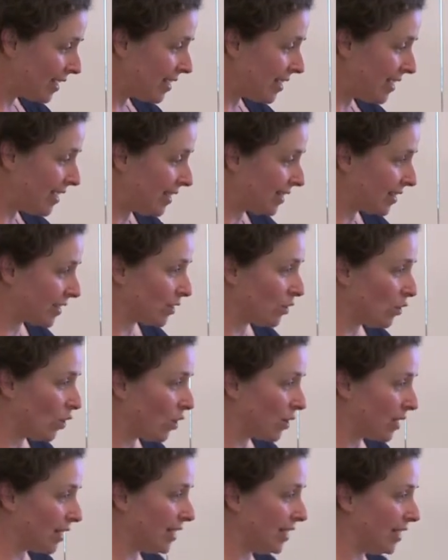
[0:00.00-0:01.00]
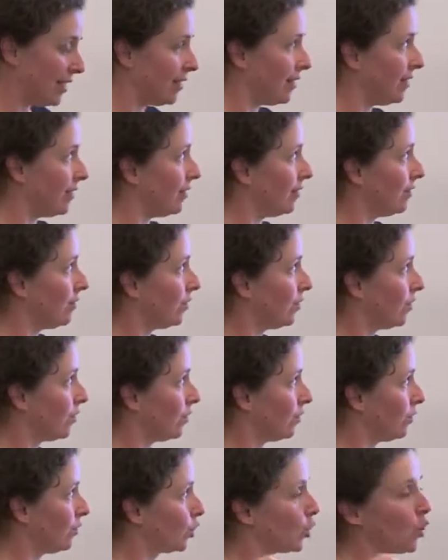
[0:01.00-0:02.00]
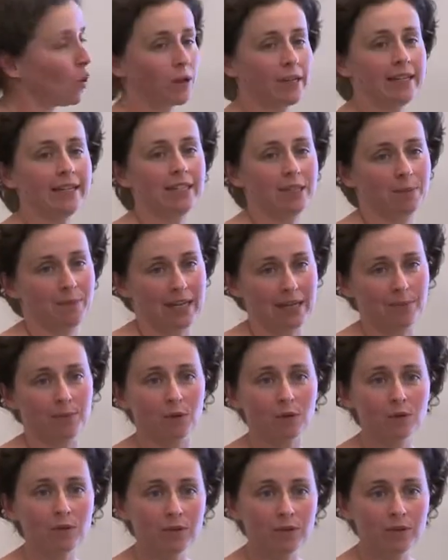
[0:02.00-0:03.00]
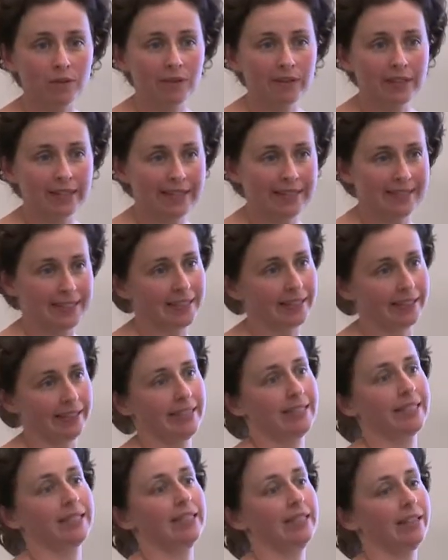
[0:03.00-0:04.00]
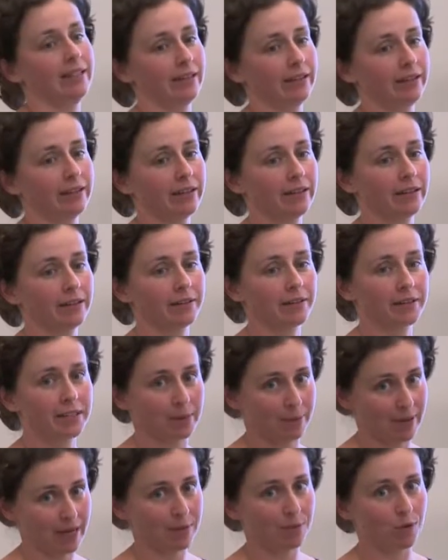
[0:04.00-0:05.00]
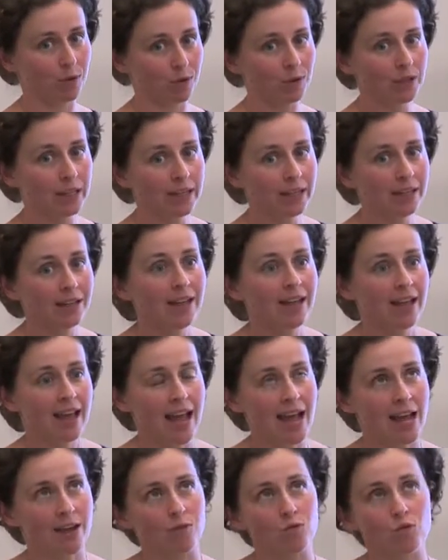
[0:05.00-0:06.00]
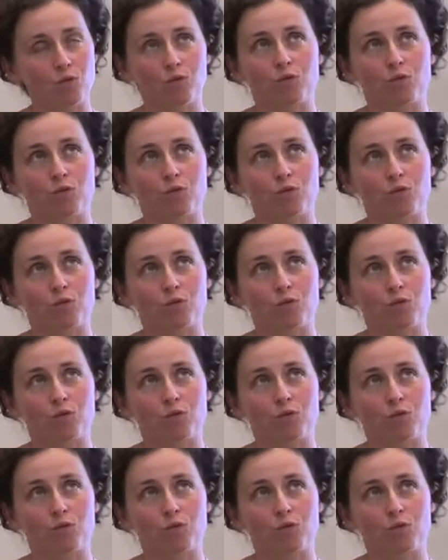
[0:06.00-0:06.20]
is not in talking to people, it's in listening to people and